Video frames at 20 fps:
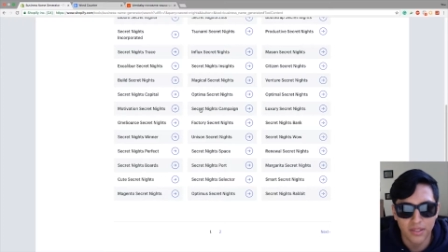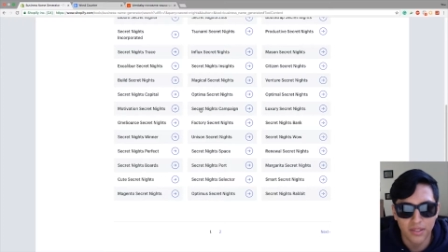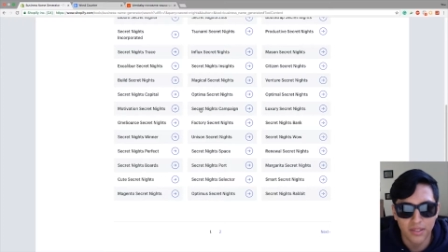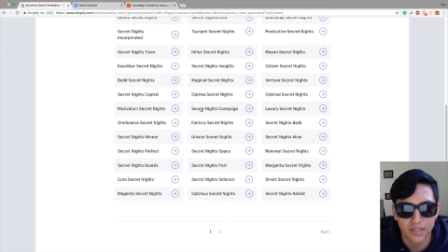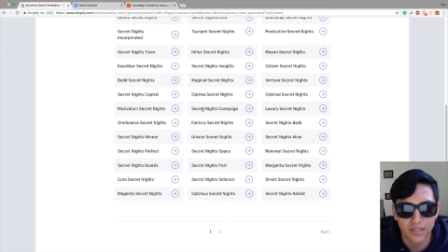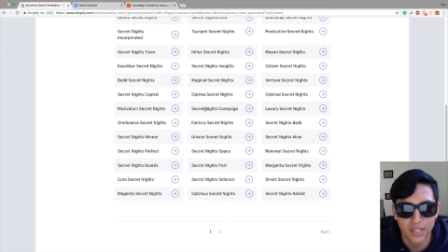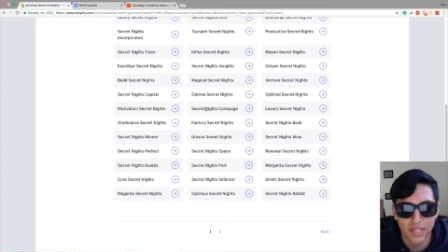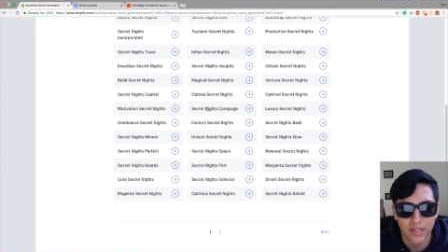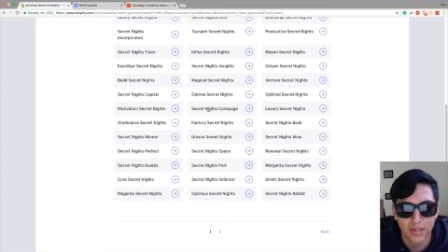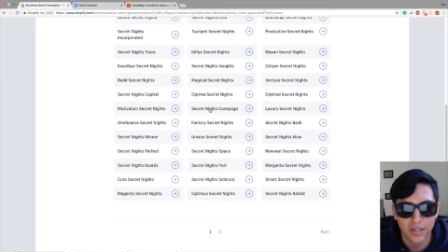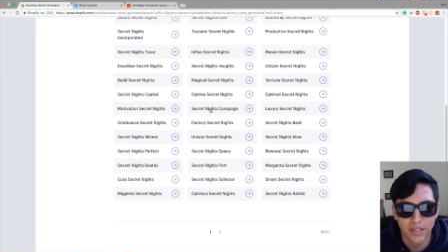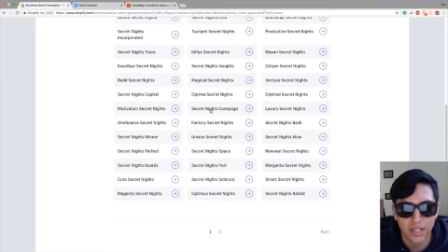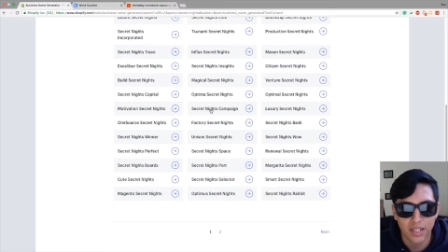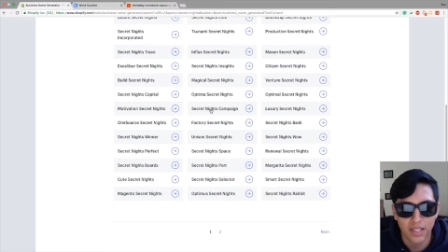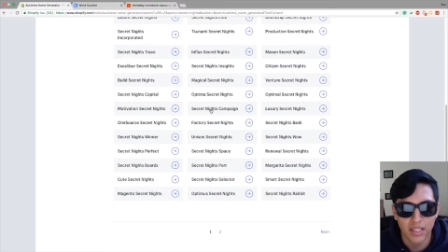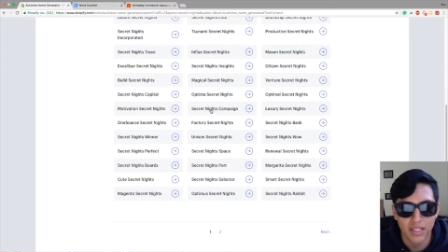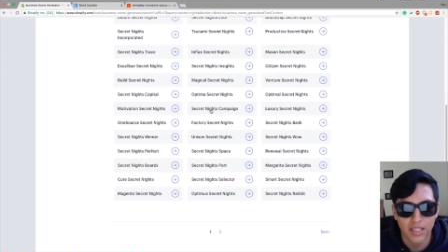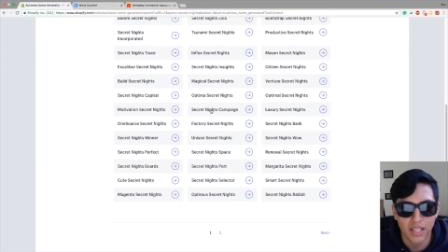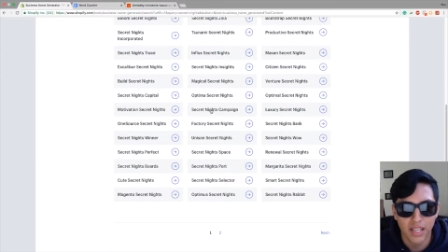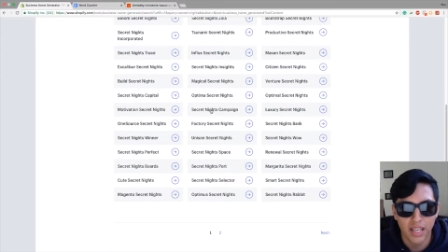Secret
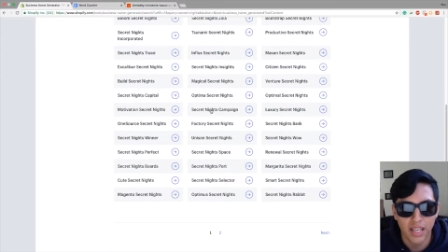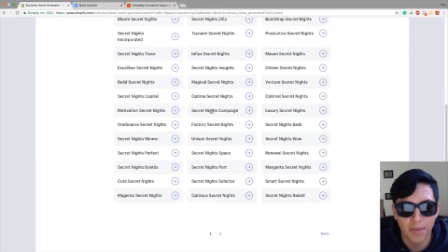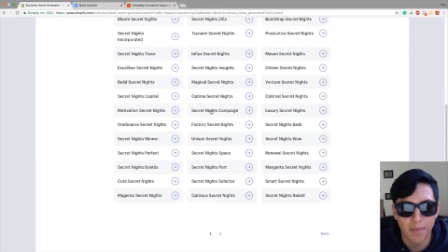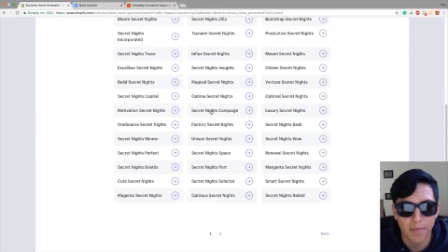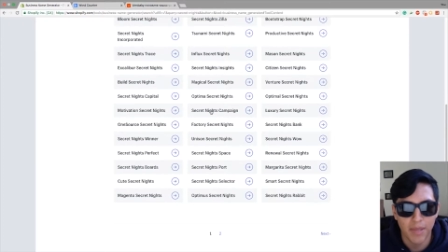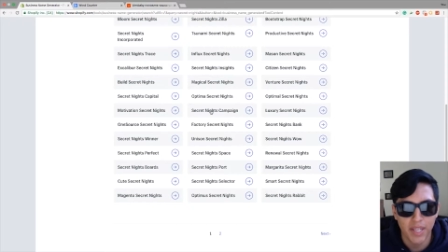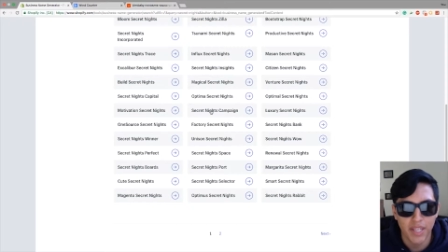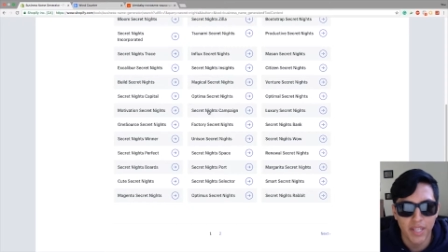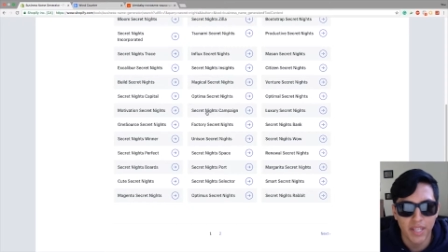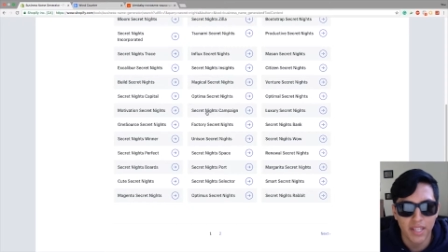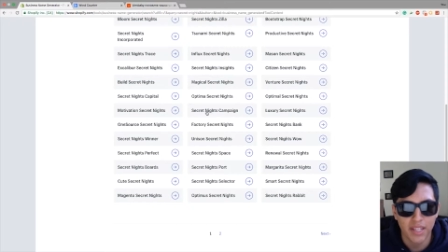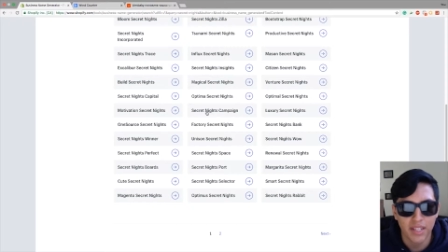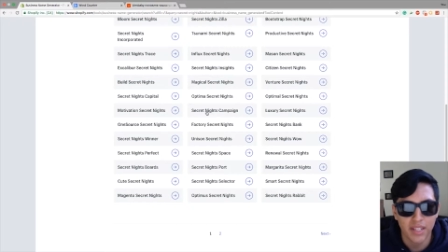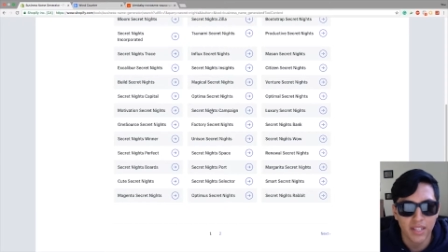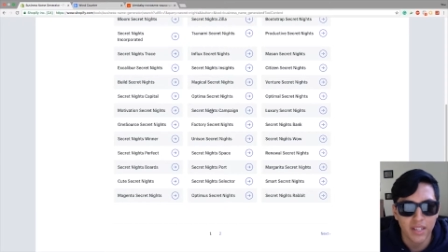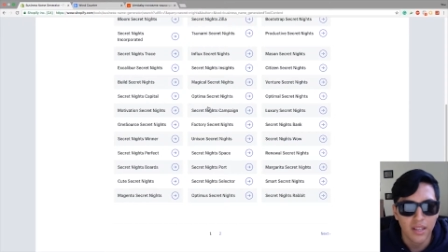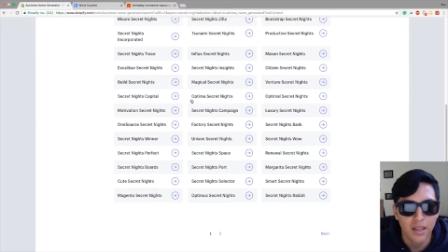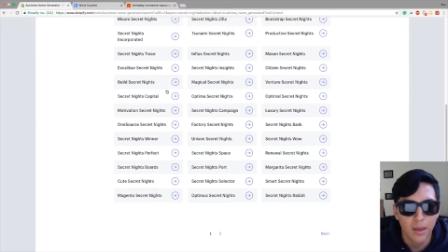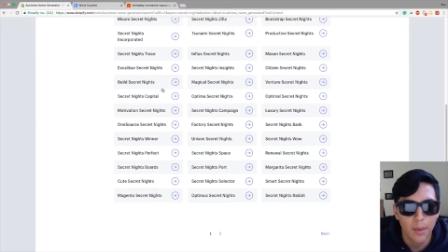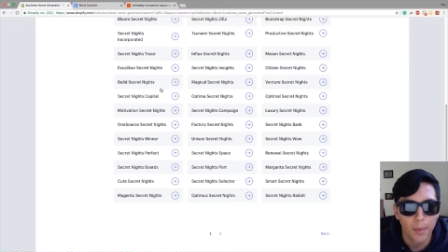Nights campaign.
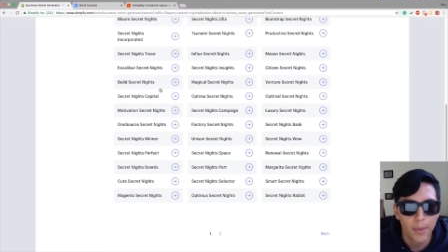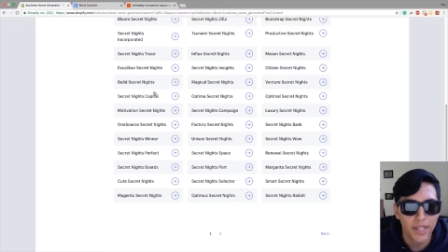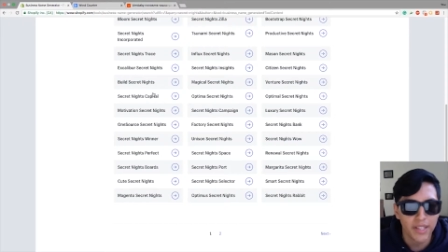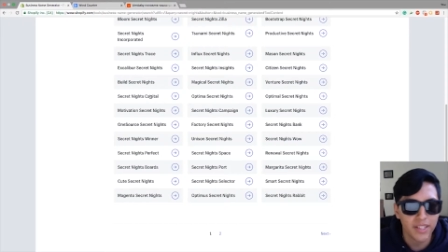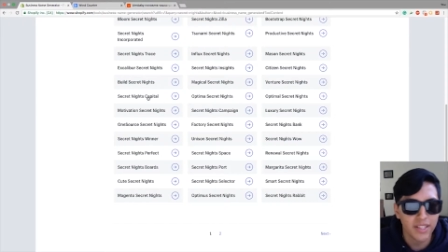But yeah,